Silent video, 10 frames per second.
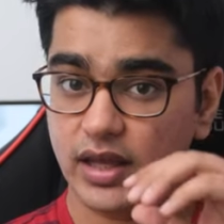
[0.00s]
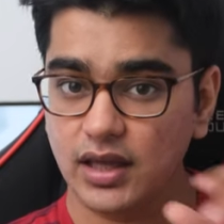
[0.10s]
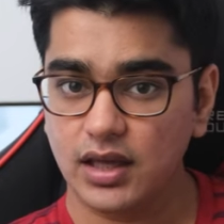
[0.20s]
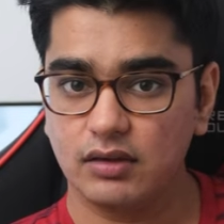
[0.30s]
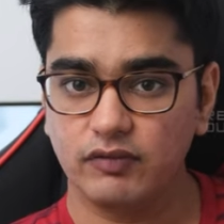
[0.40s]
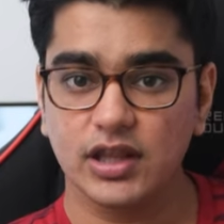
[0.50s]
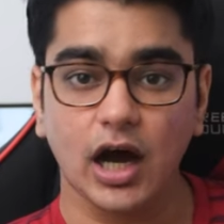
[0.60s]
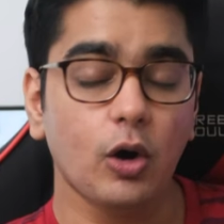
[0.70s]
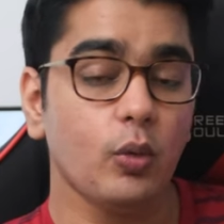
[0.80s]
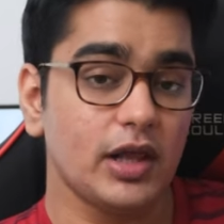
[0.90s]
me with
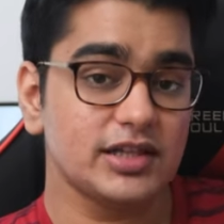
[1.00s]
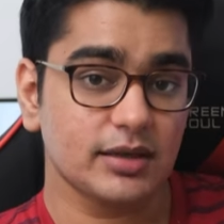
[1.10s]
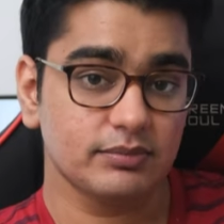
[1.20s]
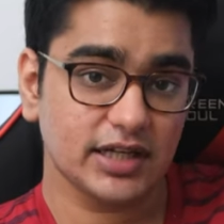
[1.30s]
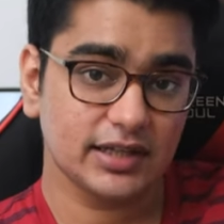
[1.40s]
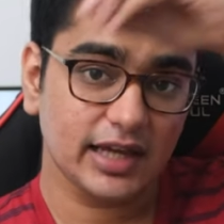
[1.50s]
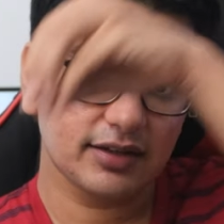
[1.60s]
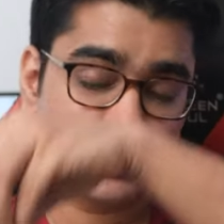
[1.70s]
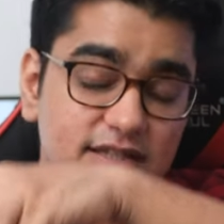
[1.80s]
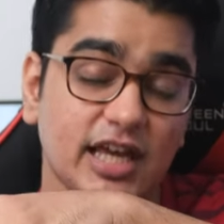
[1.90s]
how well something
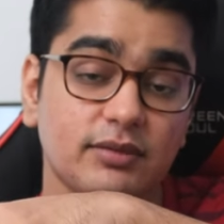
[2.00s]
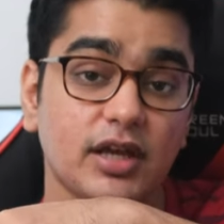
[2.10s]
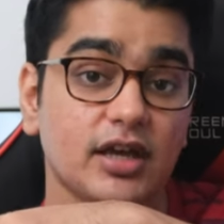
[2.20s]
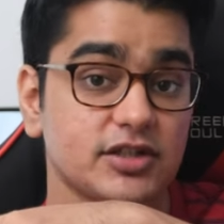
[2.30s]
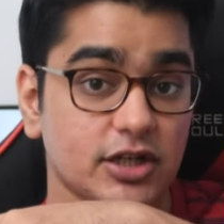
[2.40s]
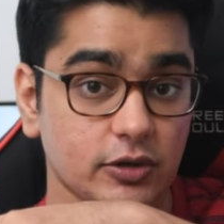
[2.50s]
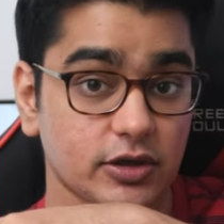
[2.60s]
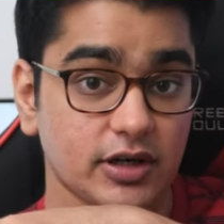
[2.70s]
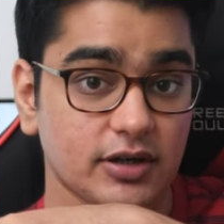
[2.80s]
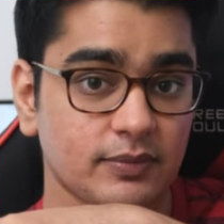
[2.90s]
like this can be
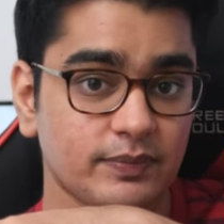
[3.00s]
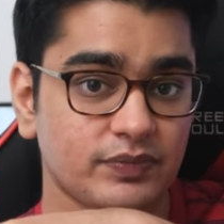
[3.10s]
executed.